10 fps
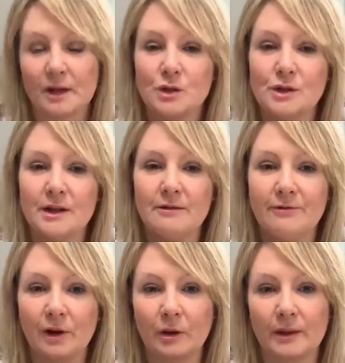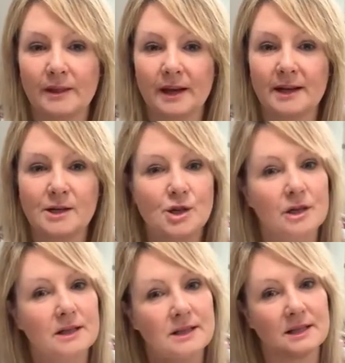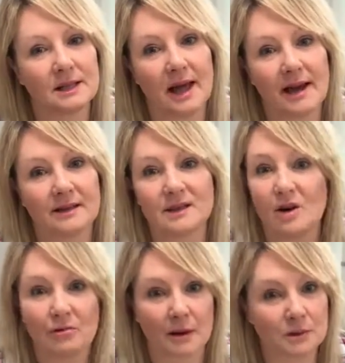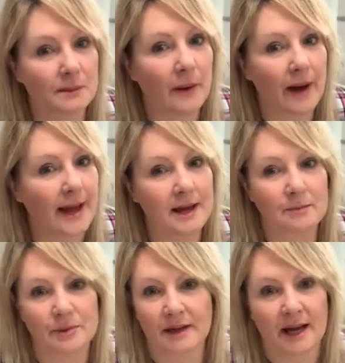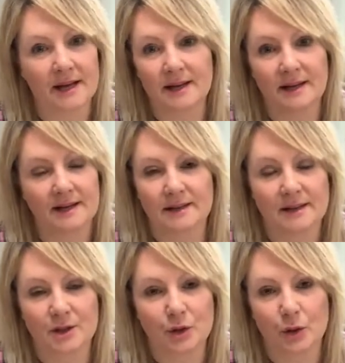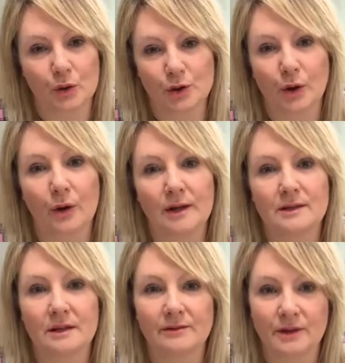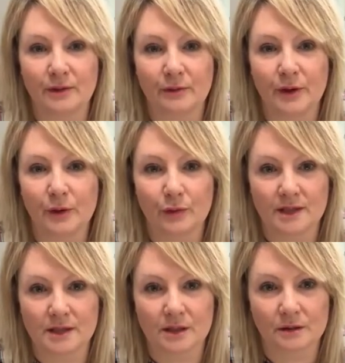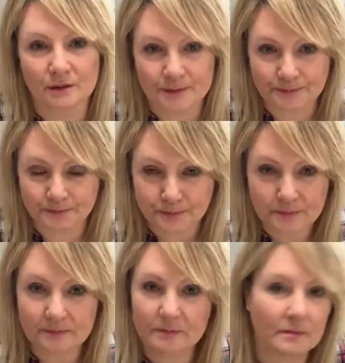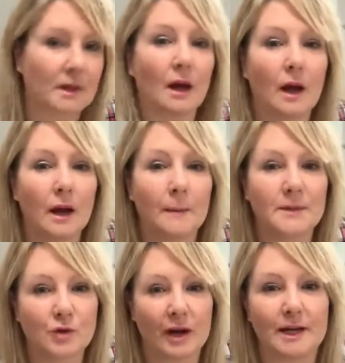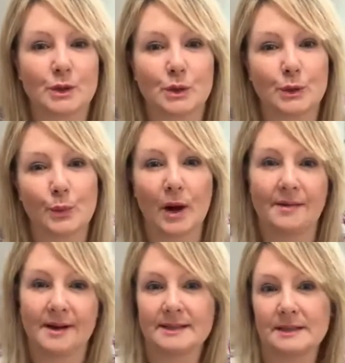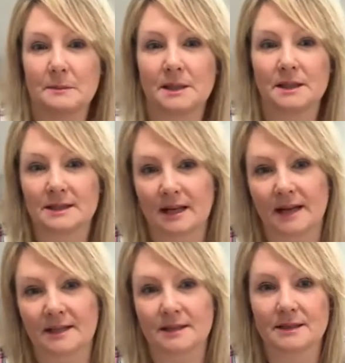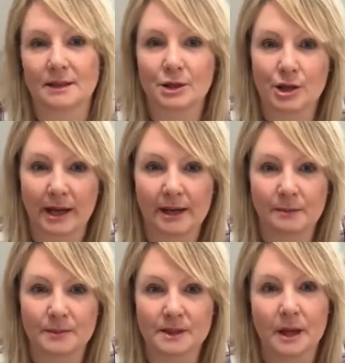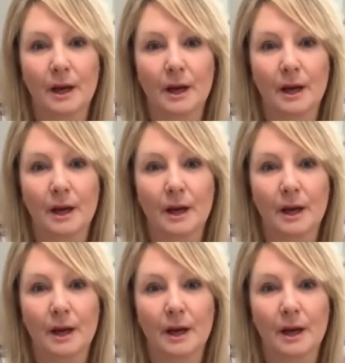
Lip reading: so then following this, you can select around about 8, but again, it's your choice, of different crystals. Try and do them where they're similar sizes and shapes.